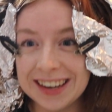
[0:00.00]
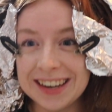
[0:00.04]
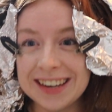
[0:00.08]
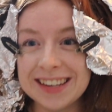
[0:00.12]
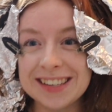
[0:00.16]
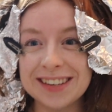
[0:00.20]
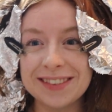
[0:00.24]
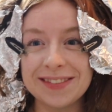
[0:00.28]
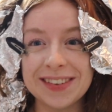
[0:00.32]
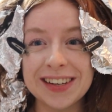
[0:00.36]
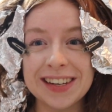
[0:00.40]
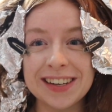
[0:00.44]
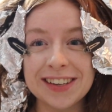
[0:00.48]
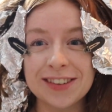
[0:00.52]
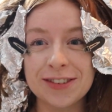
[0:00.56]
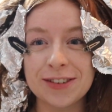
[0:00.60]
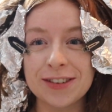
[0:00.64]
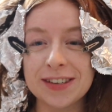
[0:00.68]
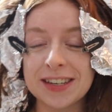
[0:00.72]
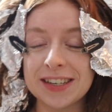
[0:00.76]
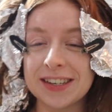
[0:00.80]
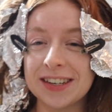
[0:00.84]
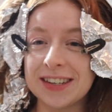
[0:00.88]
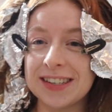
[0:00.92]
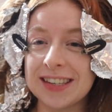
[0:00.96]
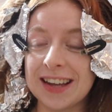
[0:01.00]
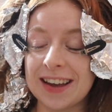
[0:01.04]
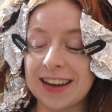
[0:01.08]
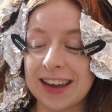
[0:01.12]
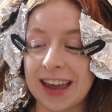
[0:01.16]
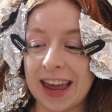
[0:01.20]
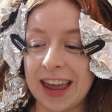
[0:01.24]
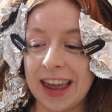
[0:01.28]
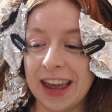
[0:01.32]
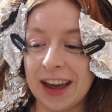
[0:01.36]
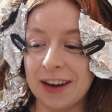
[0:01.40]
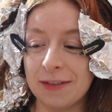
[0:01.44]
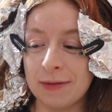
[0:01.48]
So fingers crossed it turns out
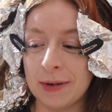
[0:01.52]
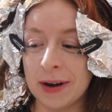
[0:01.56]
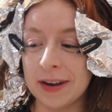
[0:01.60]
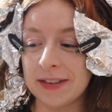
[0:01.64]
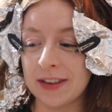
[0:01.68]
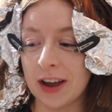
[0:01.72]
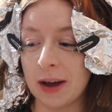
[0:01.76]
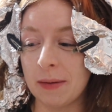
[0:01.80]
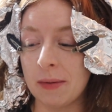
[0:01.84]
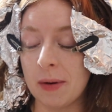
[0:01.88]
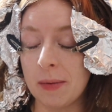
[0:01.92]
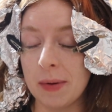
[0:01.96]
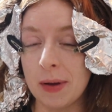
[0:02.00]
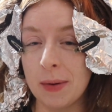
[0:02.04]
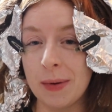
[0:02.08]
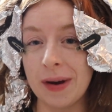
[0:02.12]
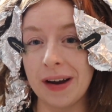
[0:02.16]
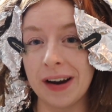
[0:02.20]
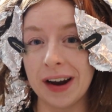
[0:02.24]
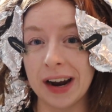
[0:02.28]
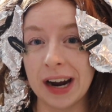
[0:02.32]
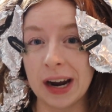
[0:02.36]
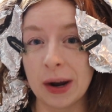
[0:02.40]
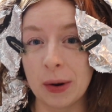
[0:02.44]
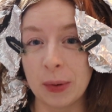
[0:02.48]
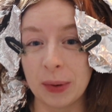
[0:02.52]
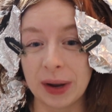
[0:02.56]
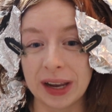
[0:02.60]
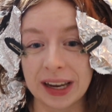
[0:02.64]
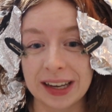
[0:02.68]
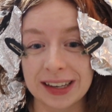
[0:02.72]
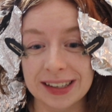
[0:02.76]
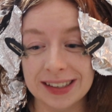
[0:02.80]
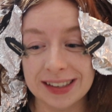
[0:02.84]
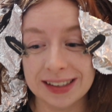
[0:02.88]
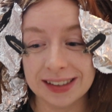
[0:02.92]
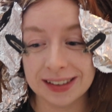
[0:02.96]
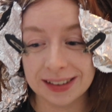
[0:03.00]
okay, otherwise I'm going to be wearing
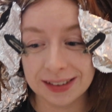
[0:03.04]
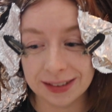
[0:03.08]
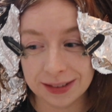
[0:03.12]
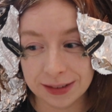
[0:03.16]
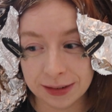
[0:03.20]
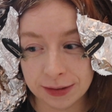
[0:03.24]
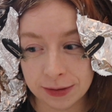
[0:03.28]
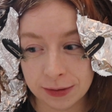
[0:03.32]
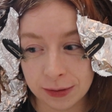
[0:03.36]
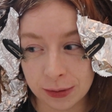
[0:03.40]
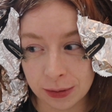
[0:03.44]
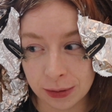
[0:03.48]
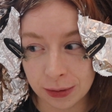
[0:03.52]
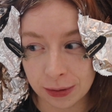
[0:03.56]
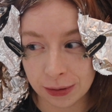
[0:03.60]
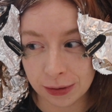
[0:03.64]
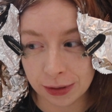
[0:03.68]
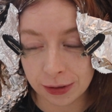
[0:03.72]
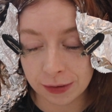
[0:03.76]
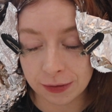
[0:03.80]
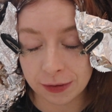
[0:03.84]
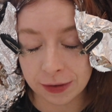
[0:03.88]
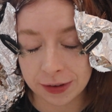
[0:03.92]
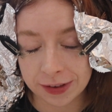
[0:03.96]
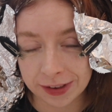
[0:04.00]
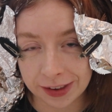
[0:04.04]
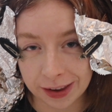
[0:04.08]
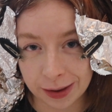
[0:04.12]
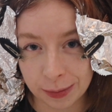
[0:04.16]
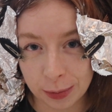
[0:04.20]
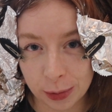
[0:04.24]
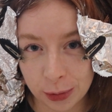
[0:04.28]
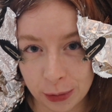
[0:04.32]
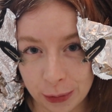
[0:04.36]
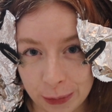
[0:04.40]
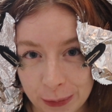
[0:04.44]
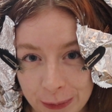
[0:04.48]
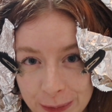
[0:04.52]
wigs for the
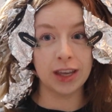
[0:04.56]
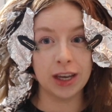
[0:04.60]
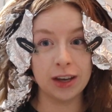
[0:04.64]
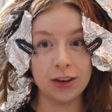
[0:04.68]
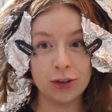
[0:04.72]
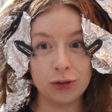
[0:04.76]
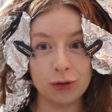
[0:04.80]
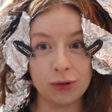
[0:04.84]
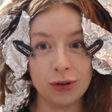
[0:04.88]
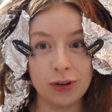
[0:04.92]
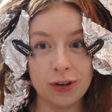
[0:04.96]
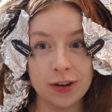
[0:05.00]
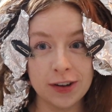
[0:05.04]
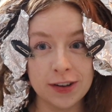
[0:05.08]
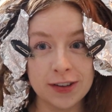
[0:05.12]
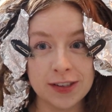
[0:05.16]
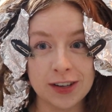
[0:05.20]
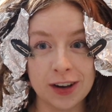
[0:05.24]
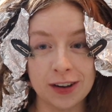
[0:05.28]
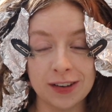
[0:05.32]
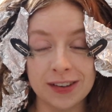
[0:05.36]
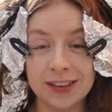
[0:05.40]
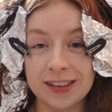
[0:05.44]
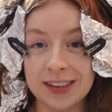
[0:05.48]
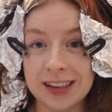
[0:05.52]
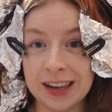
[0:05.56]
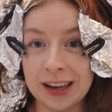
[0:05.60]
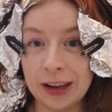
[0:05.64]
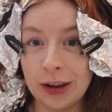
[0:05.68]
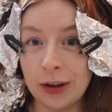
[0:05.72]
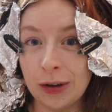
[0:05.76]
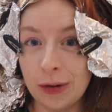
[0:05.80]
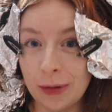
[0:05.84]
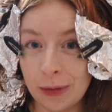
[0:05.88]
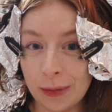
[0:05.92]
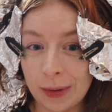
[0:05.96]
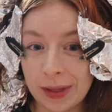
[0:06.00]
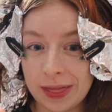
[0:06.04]
foreseeable. Fingers crossed. I'll see
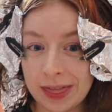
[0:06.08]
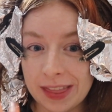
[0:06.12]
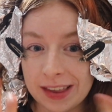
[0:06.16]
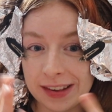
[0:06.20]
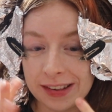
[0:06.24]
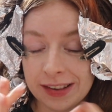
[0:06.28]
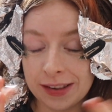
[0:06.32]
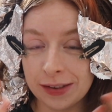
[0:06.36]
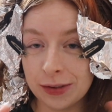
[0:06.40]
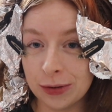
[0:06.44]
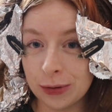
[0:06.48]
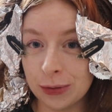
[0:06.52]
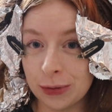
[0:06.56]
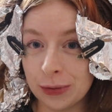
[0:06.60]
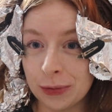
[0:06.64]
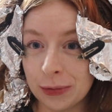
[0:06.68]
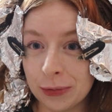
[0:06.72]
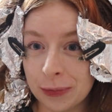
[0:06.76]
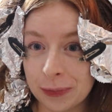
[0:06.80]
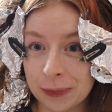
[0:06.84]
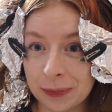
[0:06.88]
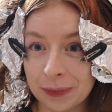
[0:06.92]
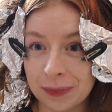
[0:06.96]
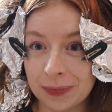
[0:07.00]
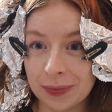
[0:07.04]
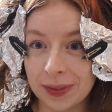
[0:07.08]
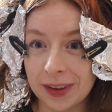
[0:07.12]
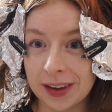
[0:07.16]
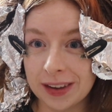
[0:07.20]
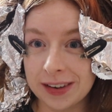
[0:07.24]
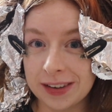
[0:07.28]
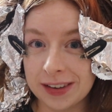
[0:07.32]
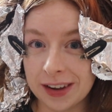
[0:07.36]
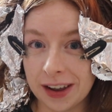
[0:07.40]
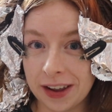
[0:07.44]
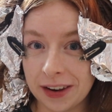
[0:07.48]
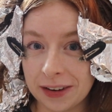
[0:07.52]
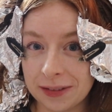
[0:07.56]
you when this is all
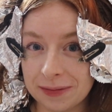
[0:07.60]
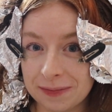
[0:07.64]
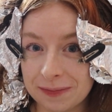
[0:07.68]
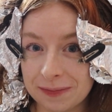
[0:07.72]
done.